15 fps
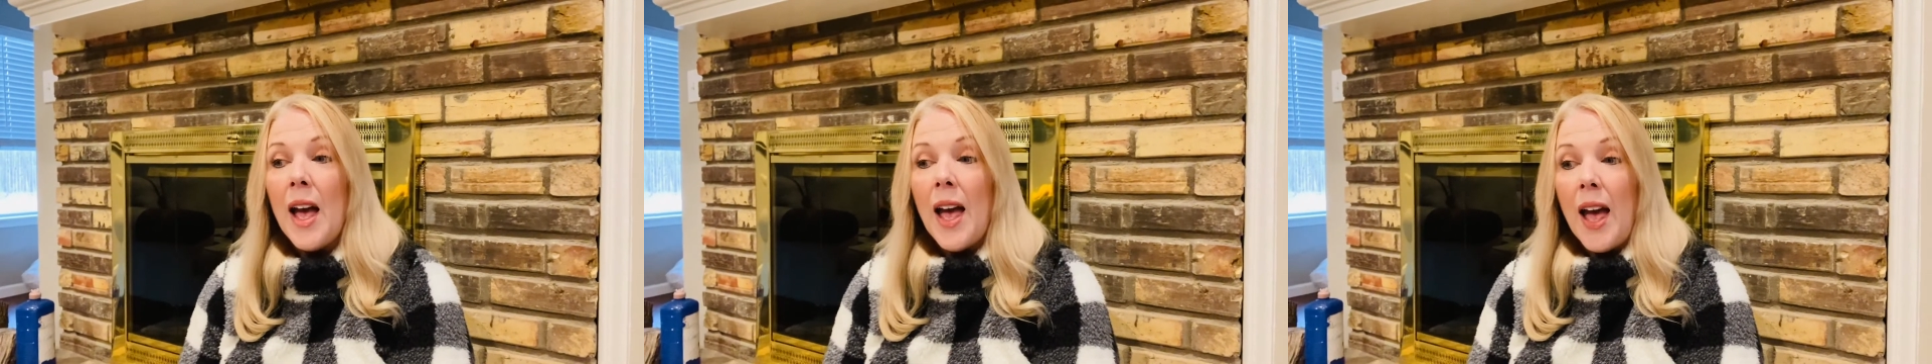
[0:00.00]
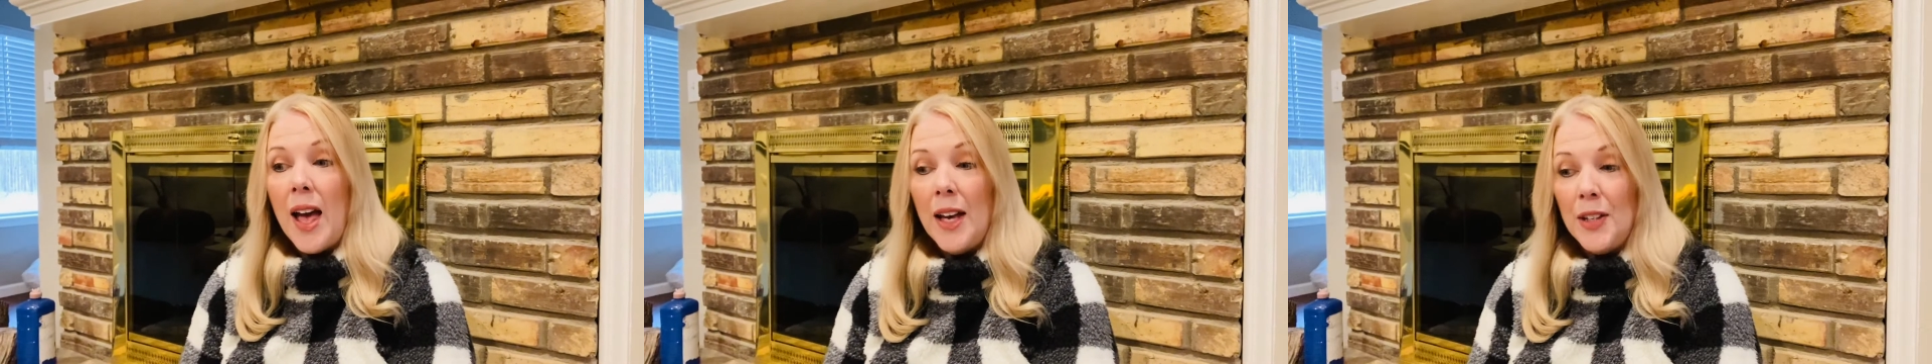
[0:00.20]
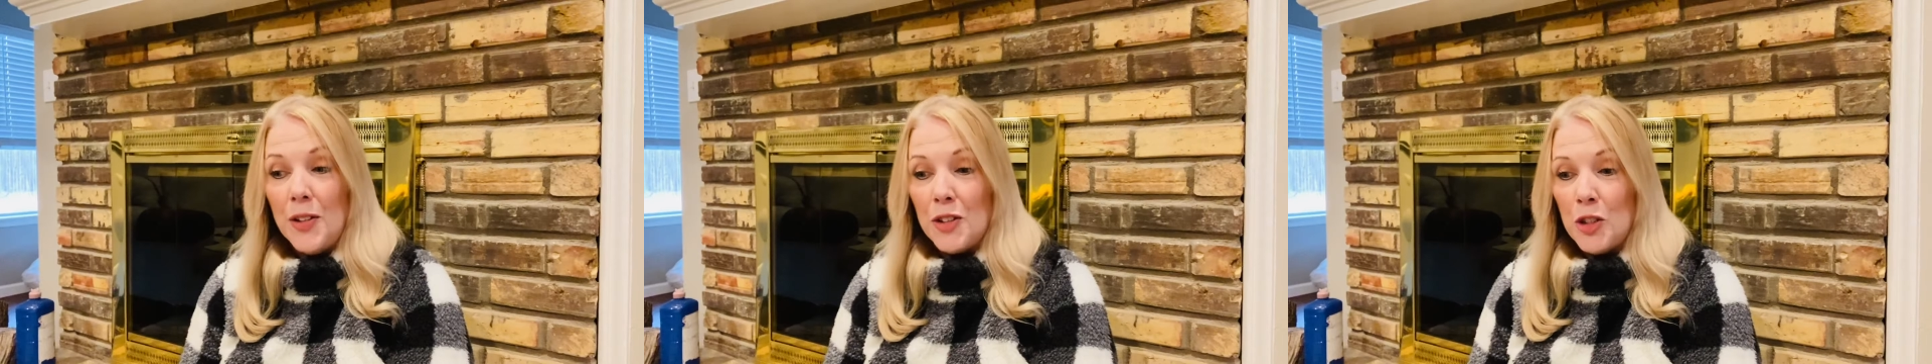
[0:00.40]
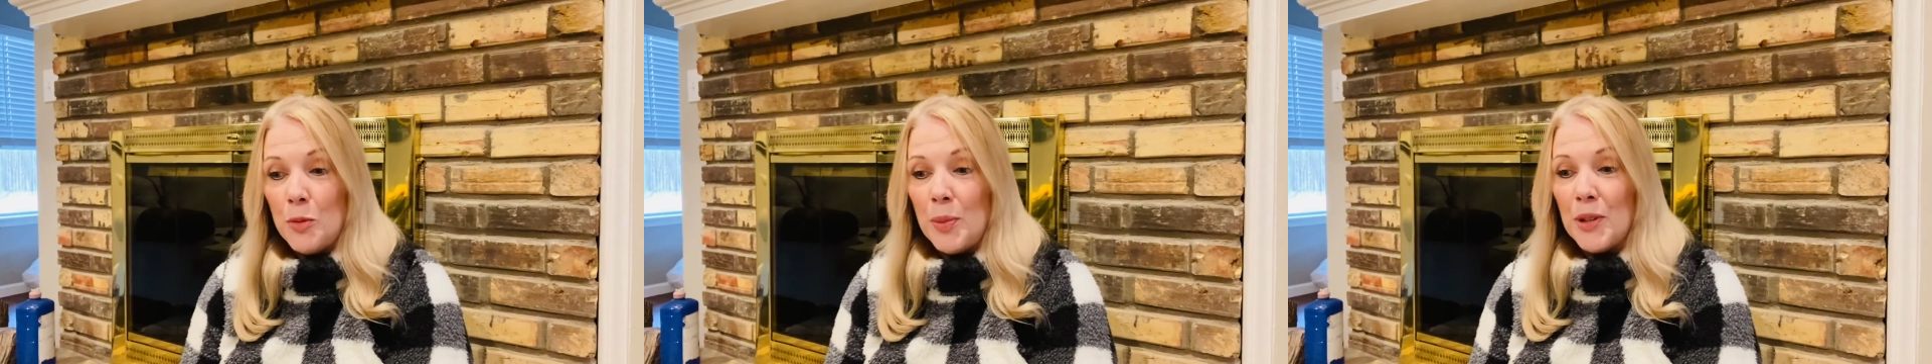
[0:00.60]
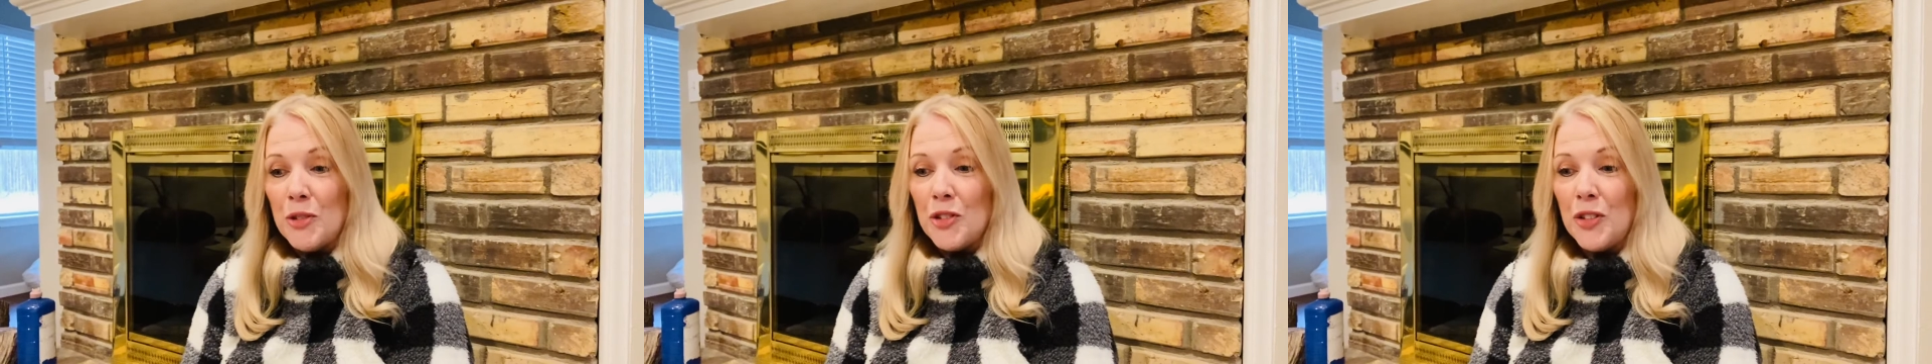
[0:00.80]
and our
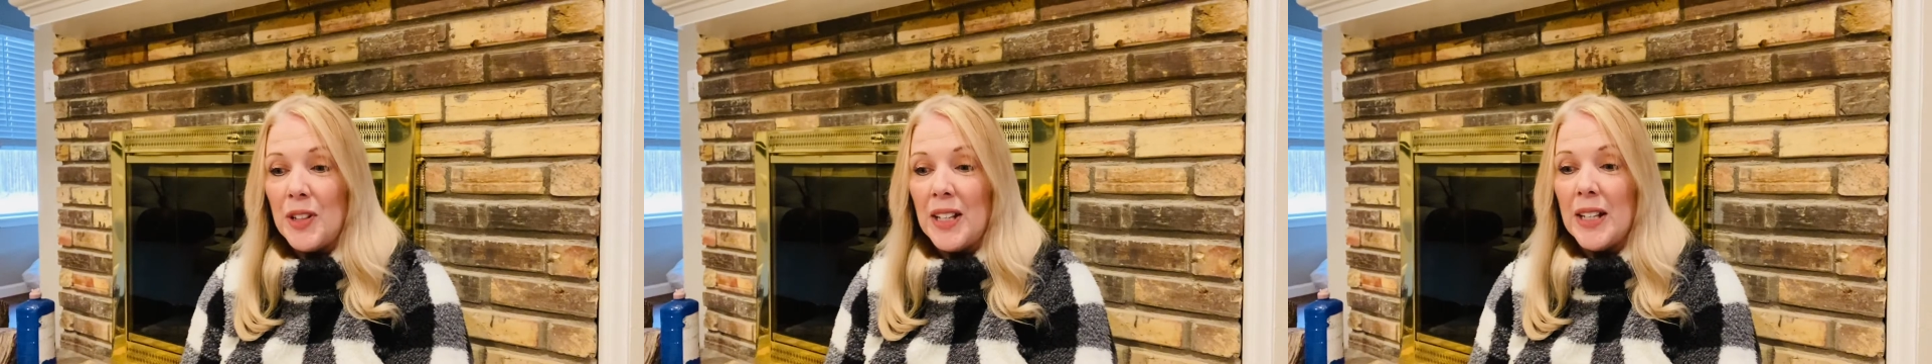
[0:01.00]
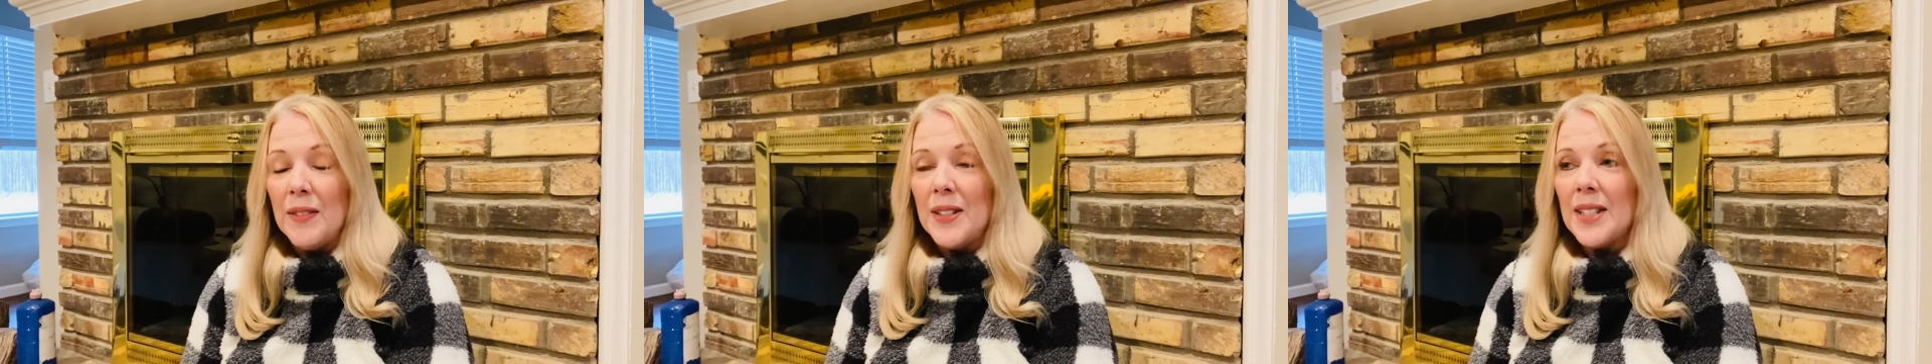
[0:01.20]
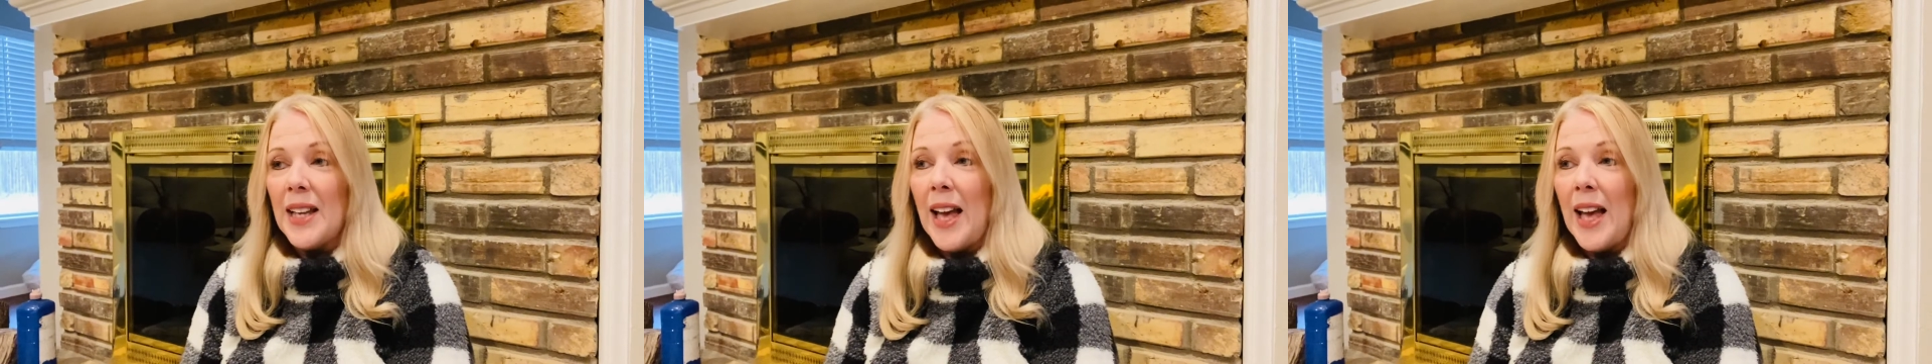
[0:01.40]
spiritual gifts,